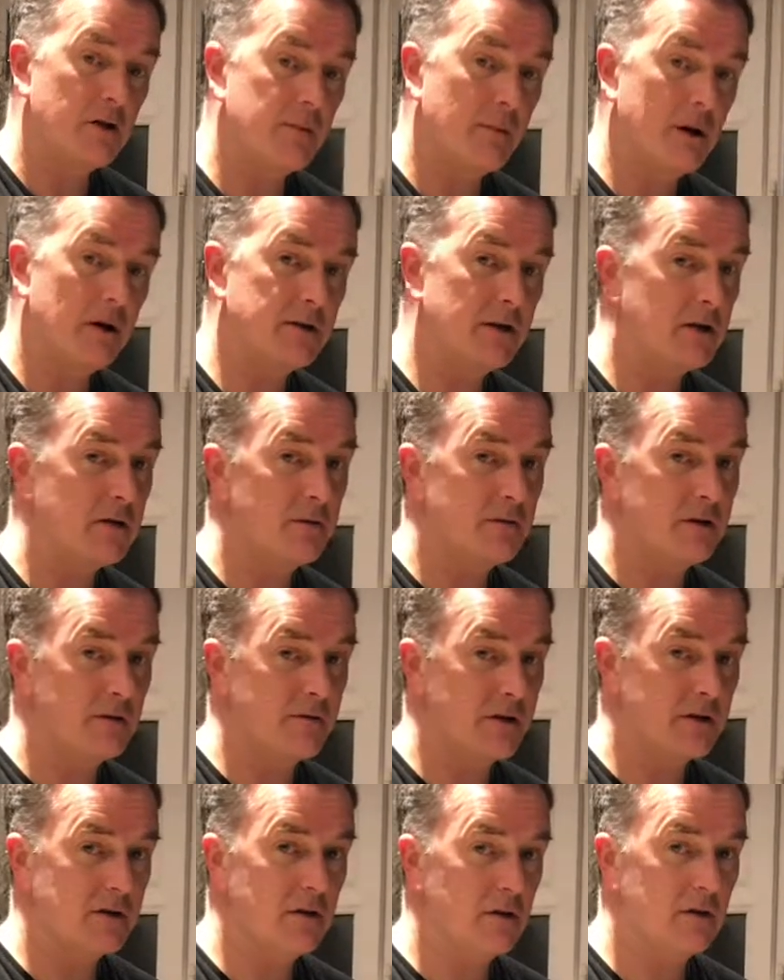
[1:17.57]
tomatoes which I've
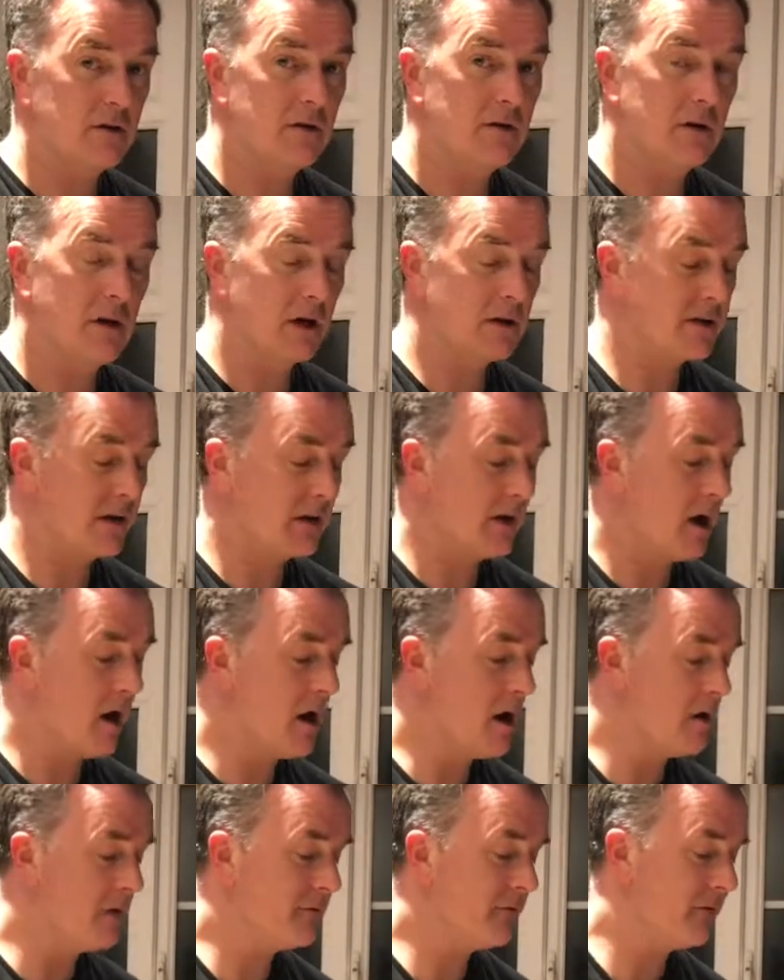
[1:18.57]
just cut in
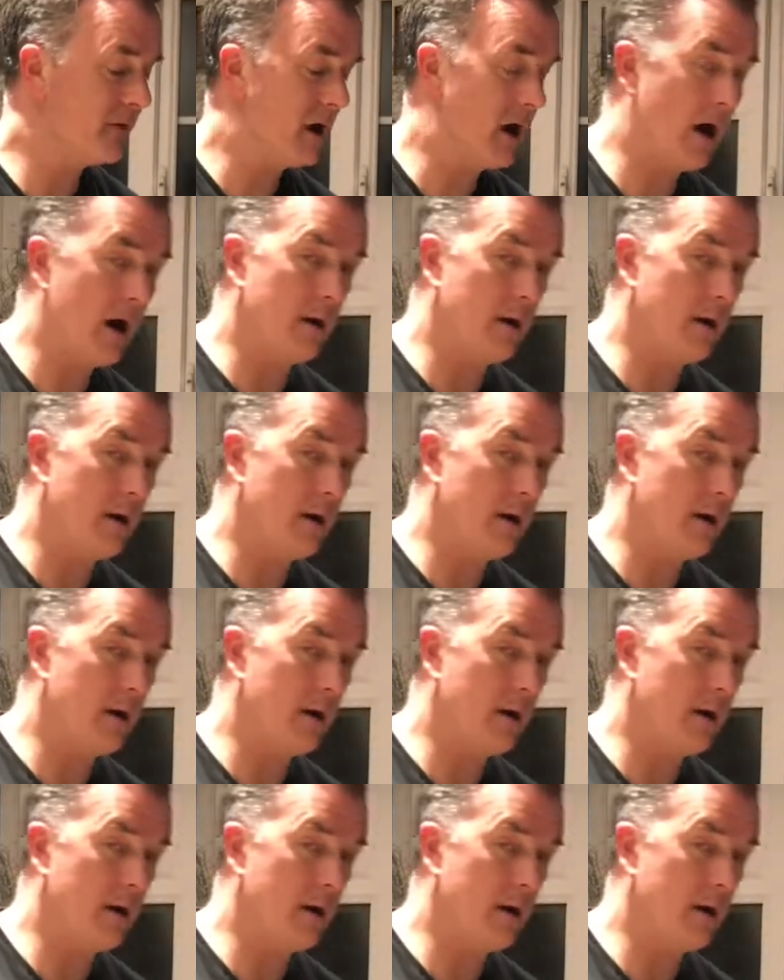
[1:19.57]
half,